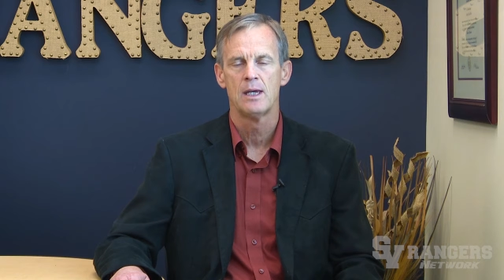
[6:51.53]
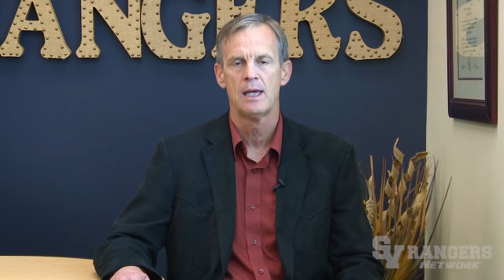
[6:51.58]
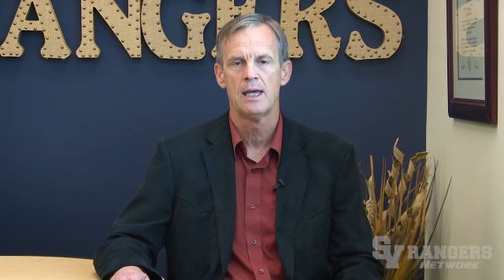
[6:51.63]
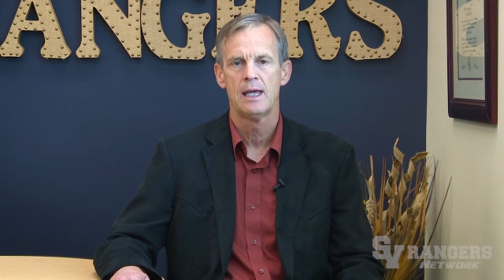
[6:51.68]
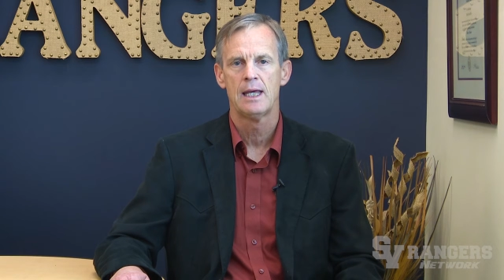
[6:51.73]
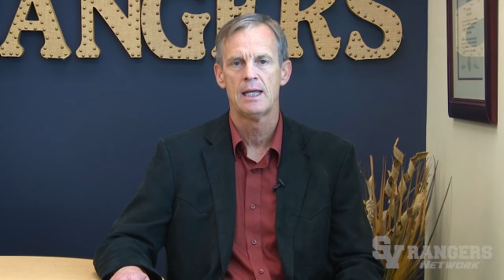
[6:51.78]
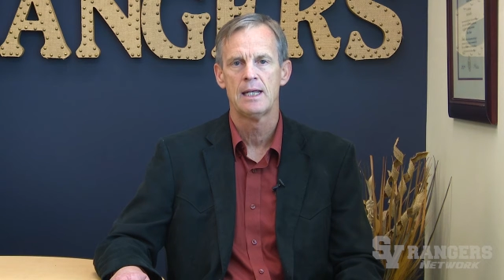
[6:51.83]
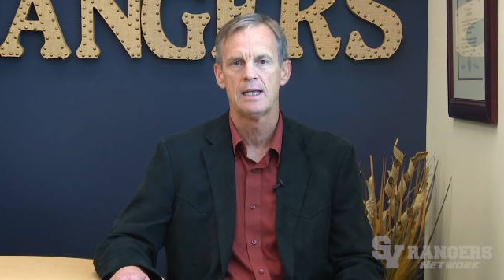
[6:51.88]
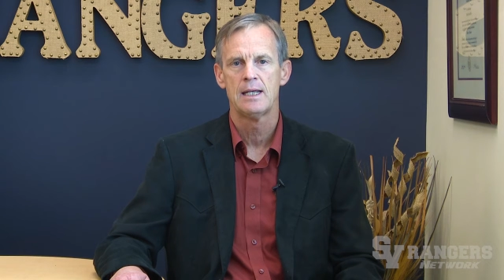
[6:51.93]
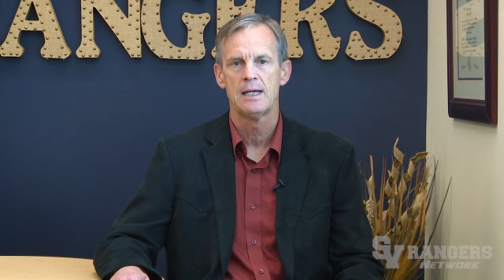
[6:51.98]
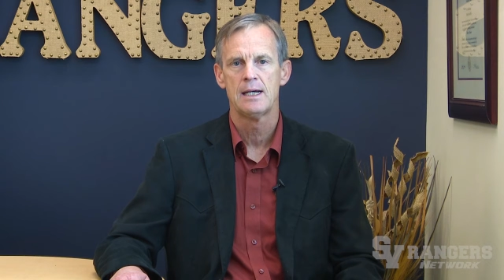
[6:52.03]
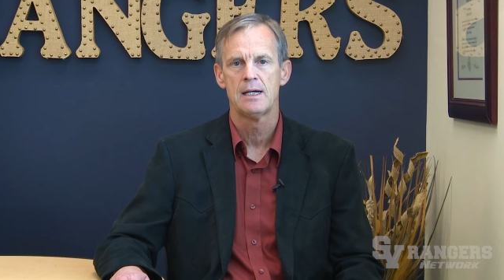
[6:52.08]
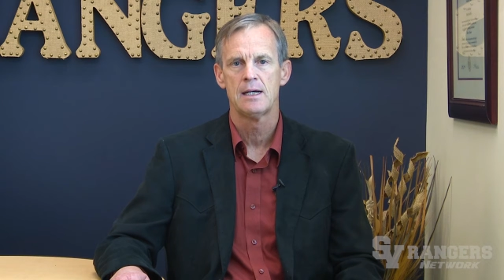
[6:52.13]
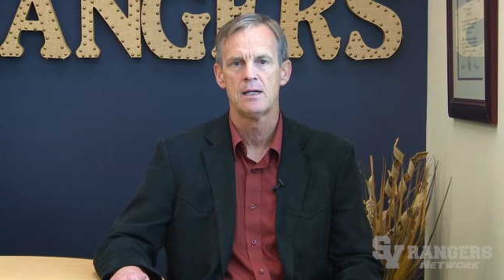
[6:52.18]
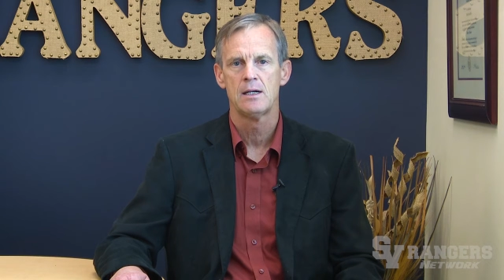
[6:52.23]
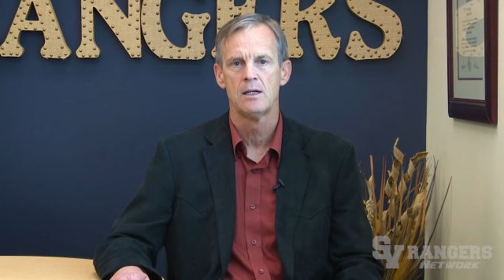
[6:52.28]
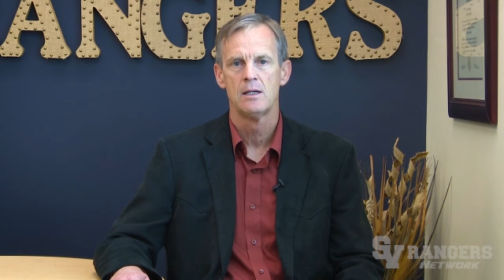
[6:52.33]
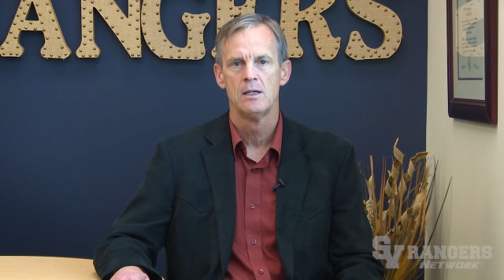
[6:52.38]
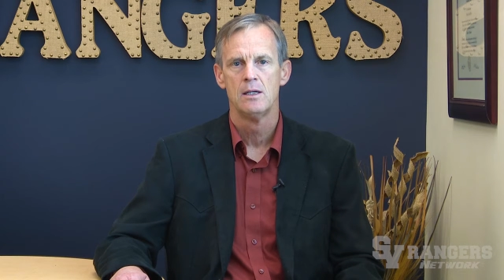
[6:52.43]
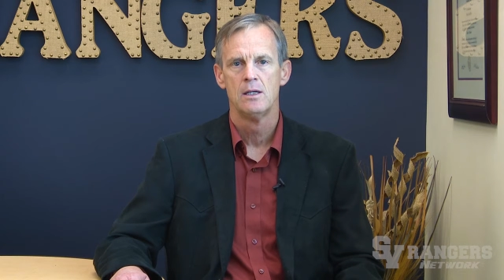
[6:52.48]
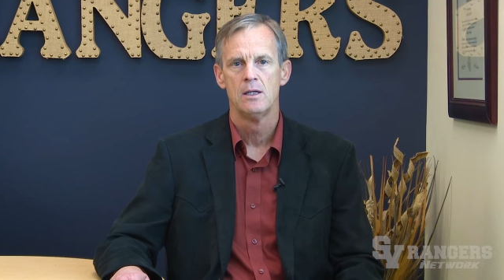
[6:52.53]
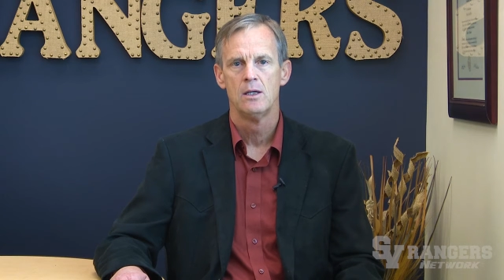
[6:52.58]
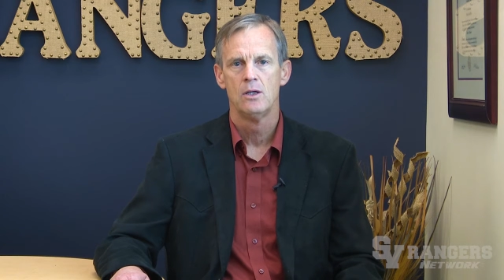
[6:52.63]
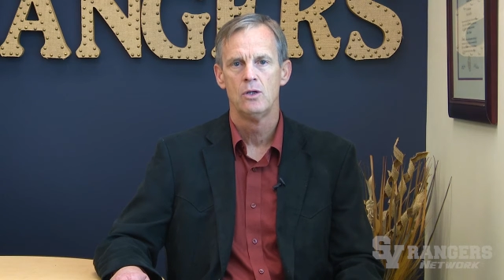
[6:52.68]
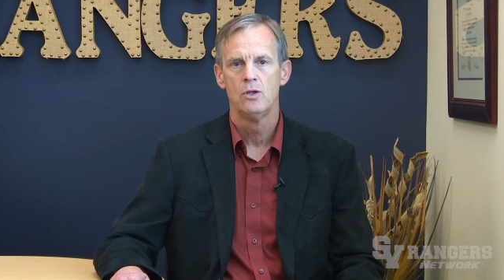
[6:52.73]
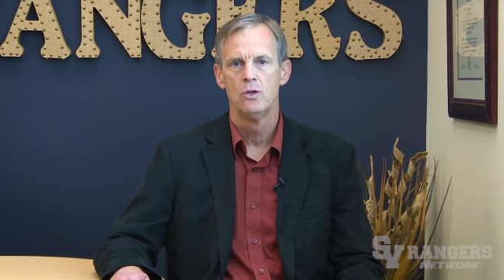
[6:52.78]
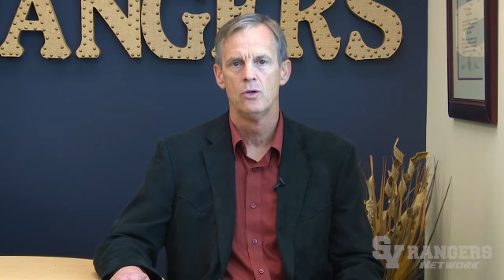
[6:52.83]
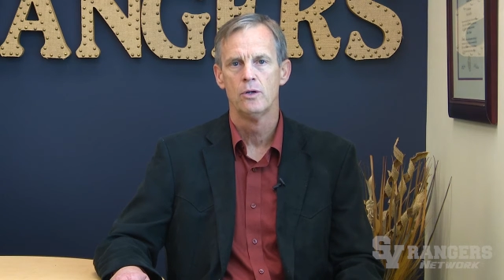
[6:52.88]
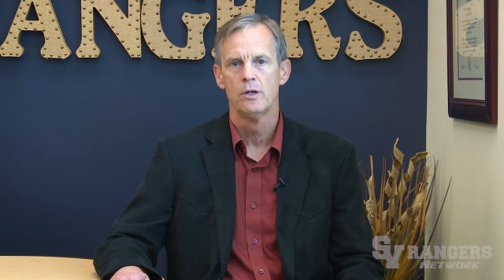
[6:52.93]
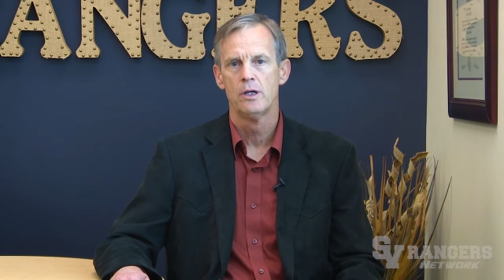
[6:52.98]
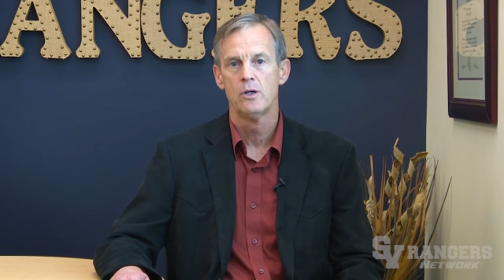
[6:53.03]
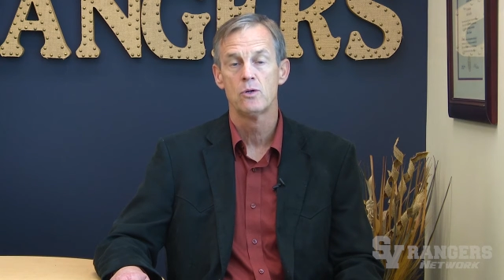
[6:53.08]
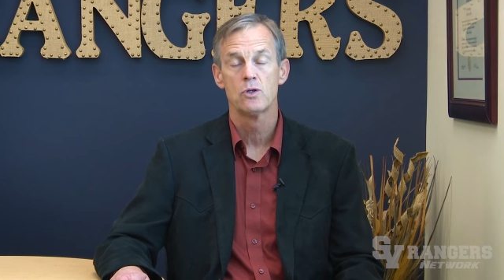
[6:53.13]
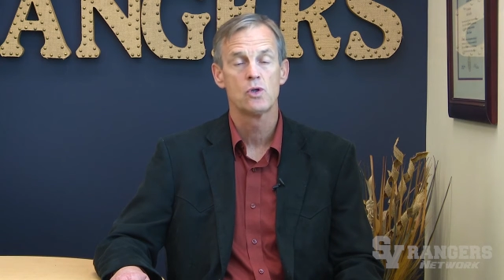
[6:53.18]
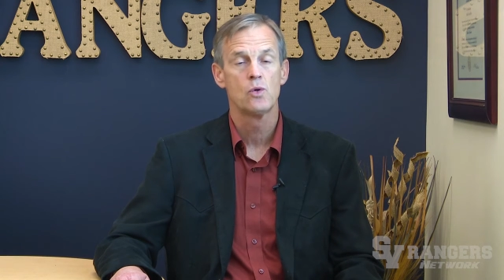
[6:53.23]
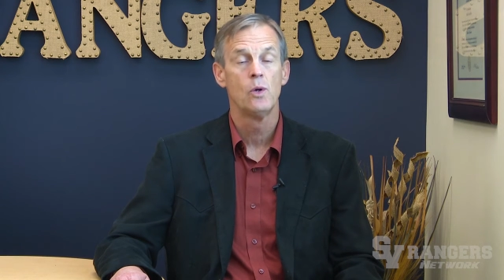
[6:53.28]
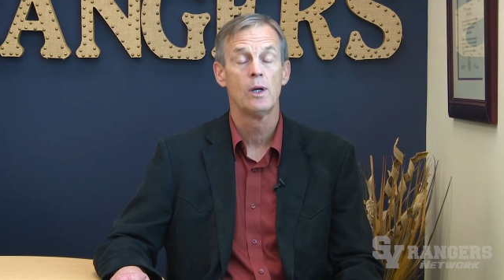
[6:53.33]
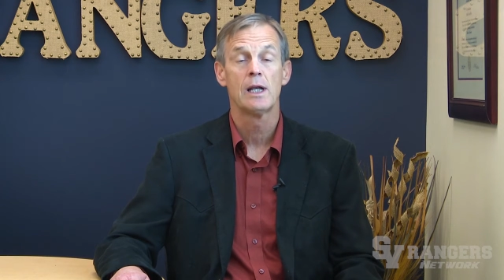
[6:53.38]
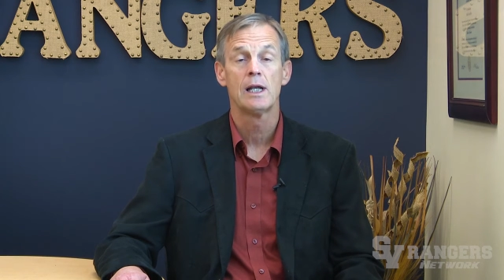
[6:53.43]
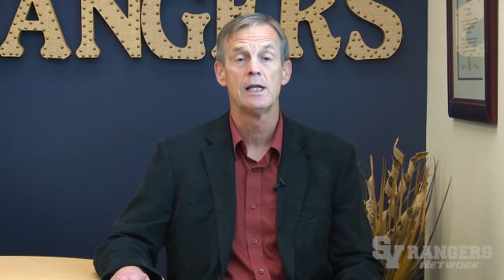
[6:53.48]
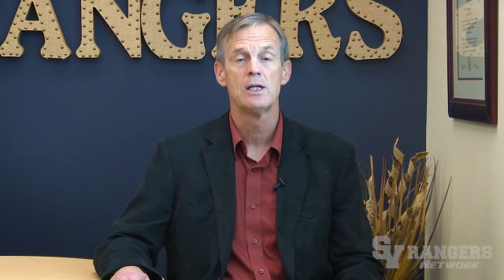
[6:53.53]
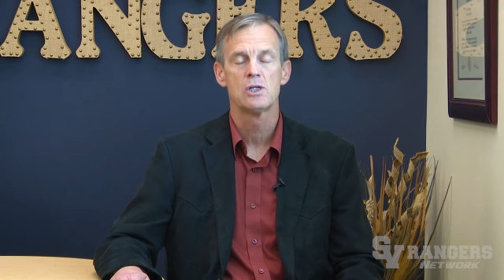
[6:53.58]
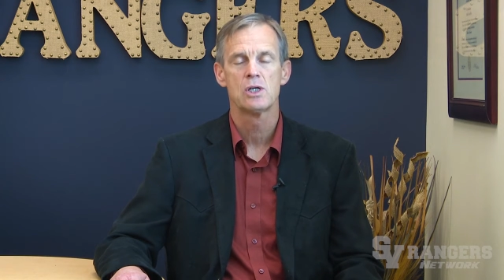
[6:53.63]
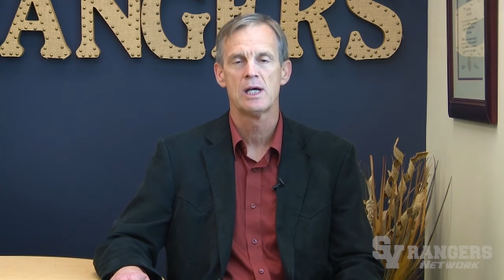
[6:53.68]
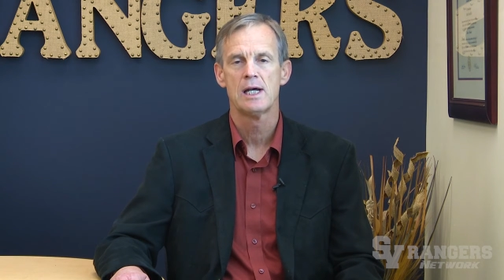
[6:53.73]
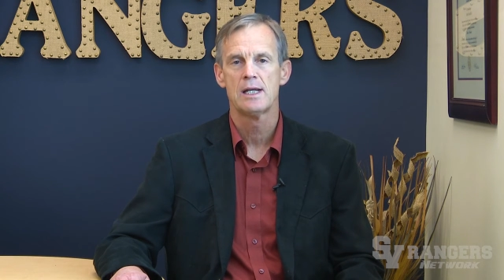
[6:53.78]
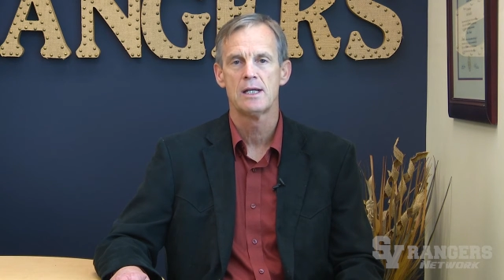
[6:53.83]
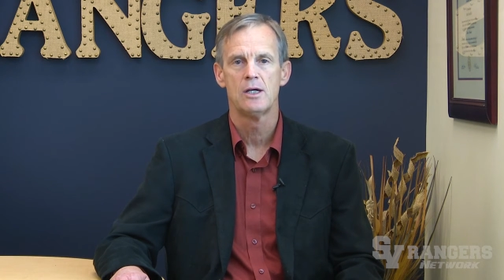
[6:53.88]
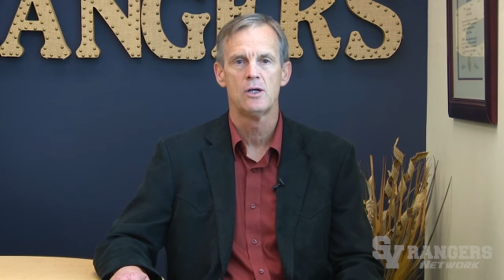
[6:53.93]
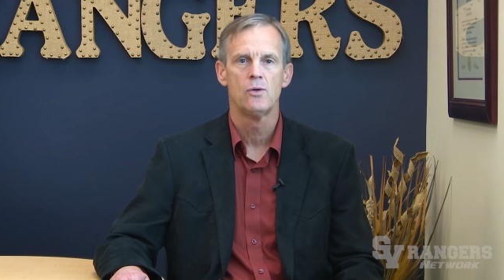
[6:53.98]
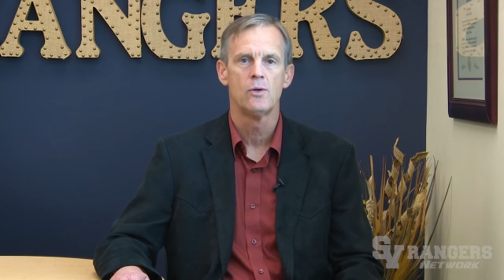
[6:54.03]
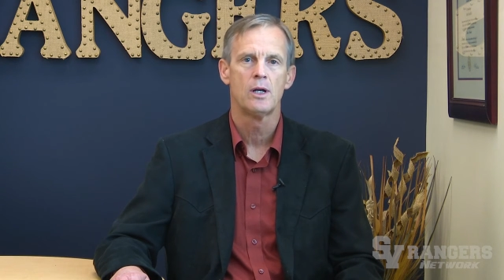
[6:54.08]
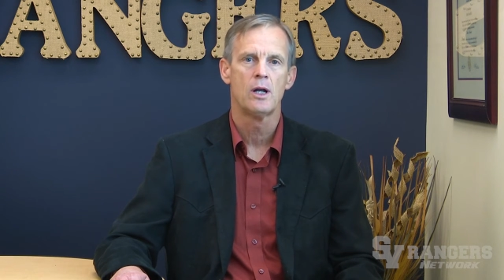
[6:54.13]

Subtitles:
And you'll know as quickly as I know